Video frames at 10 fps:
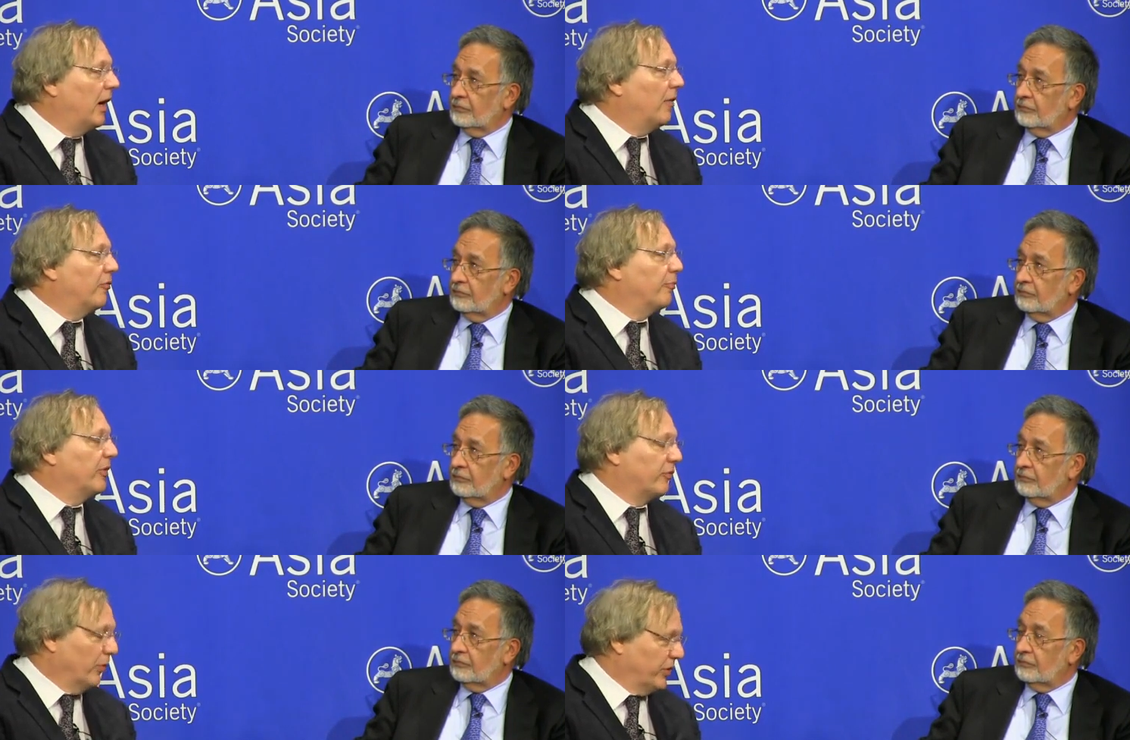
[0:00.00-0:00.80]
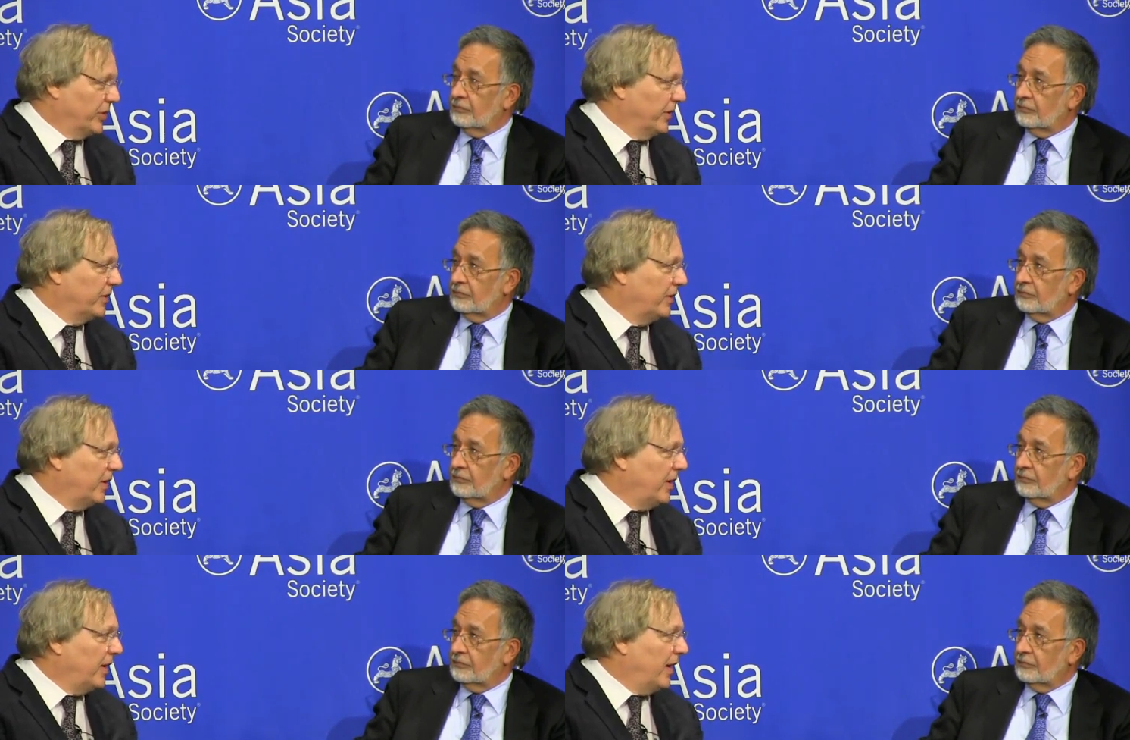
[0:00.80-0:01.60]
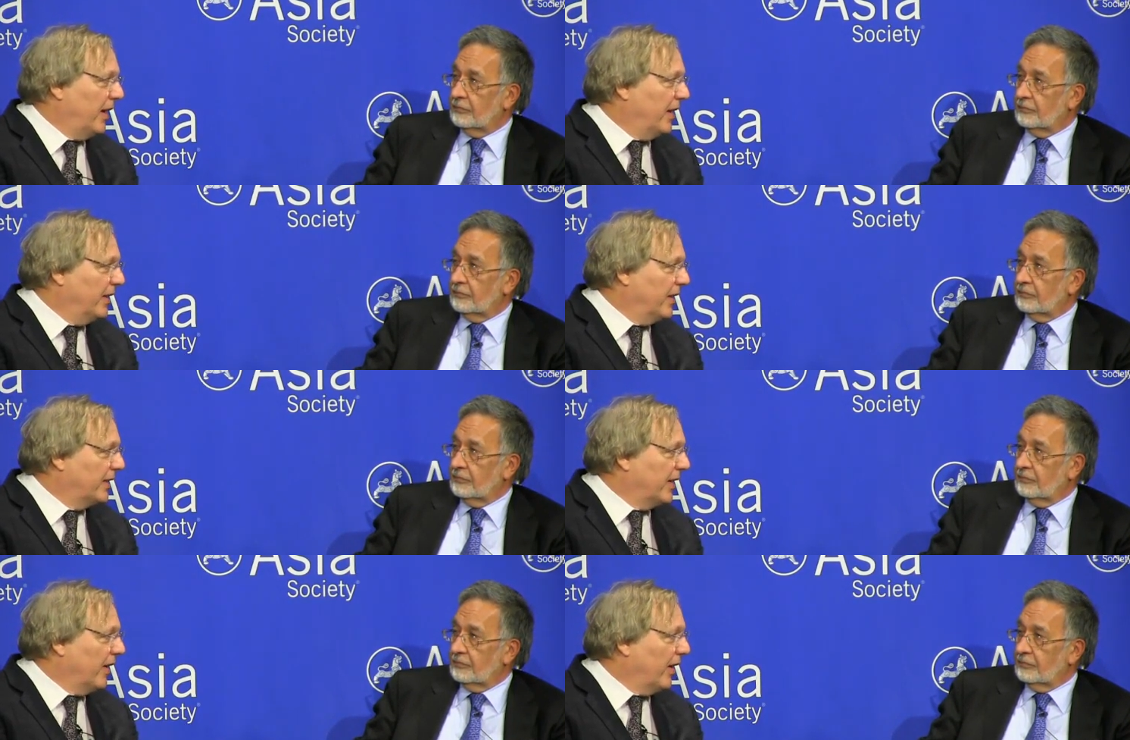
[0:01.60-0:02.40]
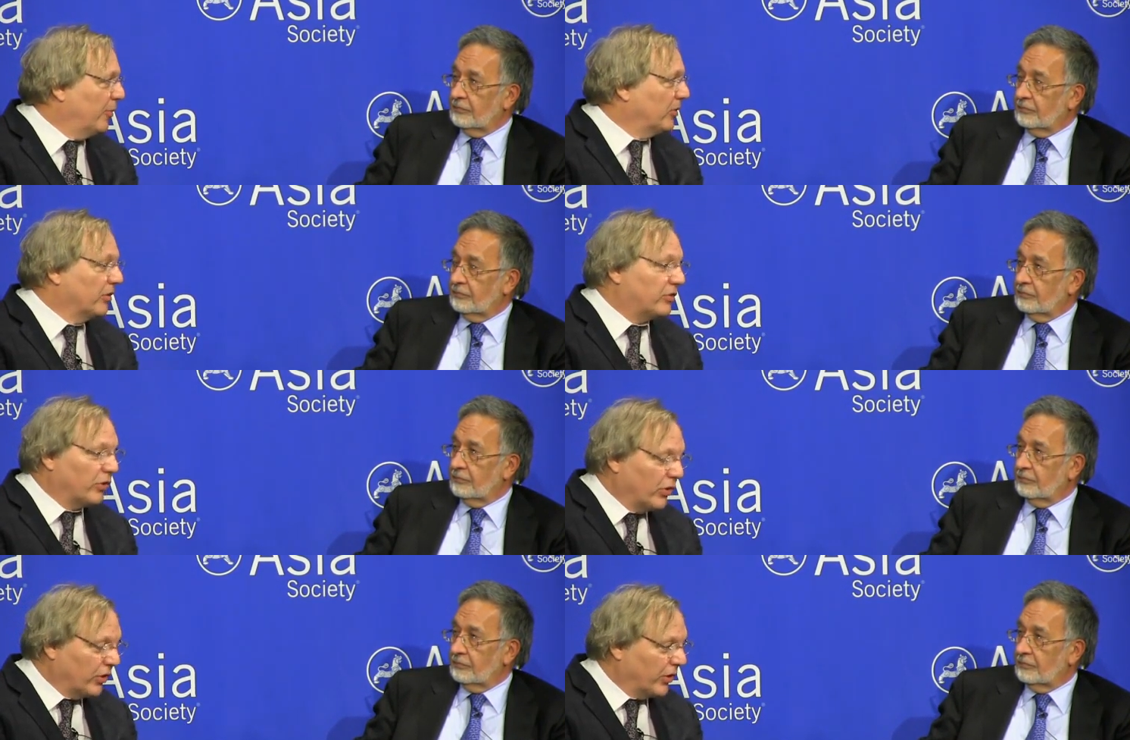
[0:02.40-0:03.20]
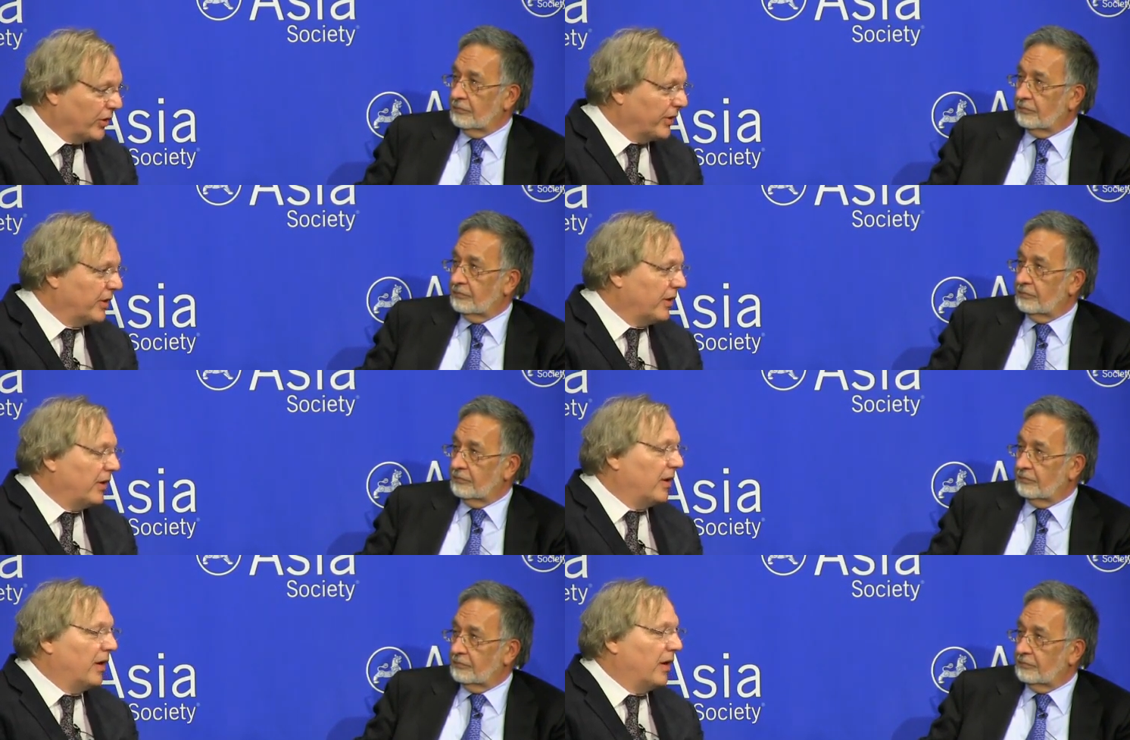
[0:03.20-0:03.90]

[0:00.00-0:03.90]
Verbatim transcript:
Speaker 1: of misfortune, and that they are able to turn